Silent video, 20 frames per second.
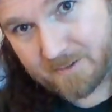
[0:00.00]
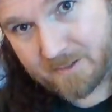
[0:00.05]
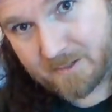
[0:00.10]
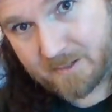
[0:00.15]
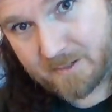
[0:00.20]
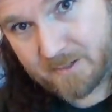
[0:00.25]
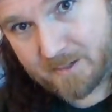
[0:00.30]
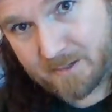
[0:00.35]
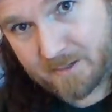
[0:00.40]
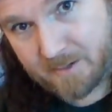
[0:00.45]

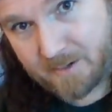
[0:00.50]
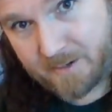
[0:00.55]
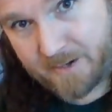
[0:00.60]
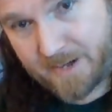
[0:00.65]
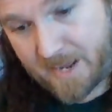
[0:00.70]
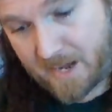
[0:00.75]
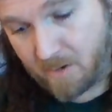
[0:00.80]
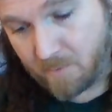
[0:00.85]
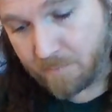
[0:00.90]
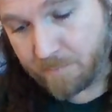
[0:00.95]
Yes.
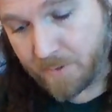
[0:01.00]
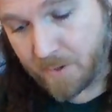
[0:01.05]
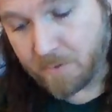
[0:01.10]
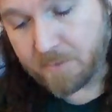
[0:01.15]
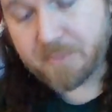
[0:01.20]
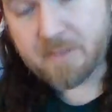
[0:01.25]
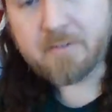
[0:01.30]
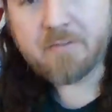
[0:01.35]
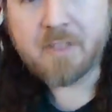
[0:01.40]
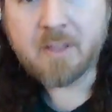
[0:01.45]
Now,
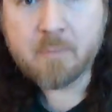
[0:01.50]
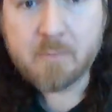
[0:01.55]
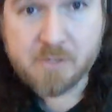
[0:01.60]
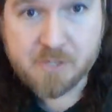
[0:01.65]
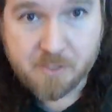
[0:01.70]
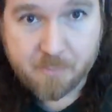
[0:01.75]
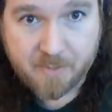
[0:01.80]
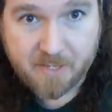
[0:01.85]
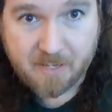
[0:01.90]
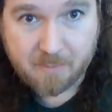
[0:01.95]
both of them
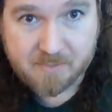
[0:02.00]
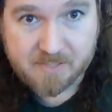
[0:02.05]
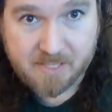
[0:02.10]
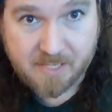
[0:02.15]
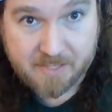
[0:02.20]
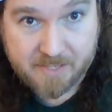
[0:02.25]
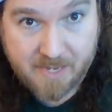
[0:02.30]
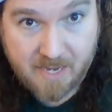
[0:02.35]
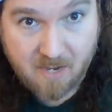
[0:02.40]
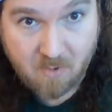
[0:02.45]
should be
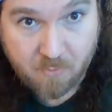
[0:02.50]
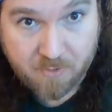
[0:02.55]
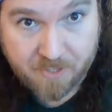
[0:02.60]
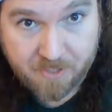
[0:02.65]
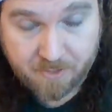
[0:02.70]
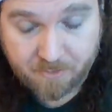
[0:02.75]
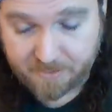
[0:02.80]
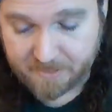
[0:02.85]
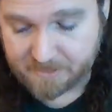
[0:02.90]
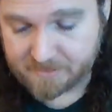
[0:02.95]
upside down when
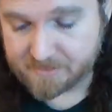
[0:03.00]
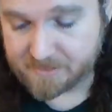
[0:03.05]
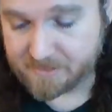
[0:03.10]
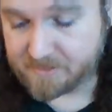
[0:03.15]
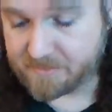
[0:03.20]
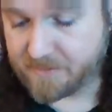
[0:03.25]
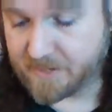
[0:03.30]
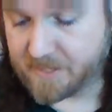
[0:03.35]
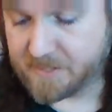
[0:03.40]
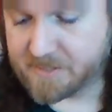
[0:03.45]
you do this.
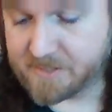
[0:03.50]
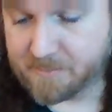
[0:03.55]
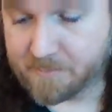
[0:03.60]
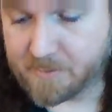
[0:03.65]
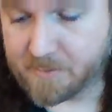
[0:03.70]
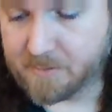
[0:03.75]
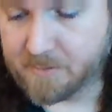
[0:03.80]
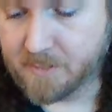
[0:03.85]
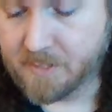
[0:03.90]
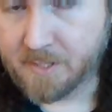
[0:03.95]
It's very
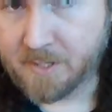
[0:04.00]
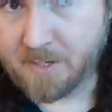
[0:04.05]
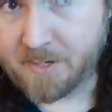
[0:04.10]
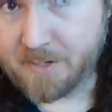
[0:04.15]
simple.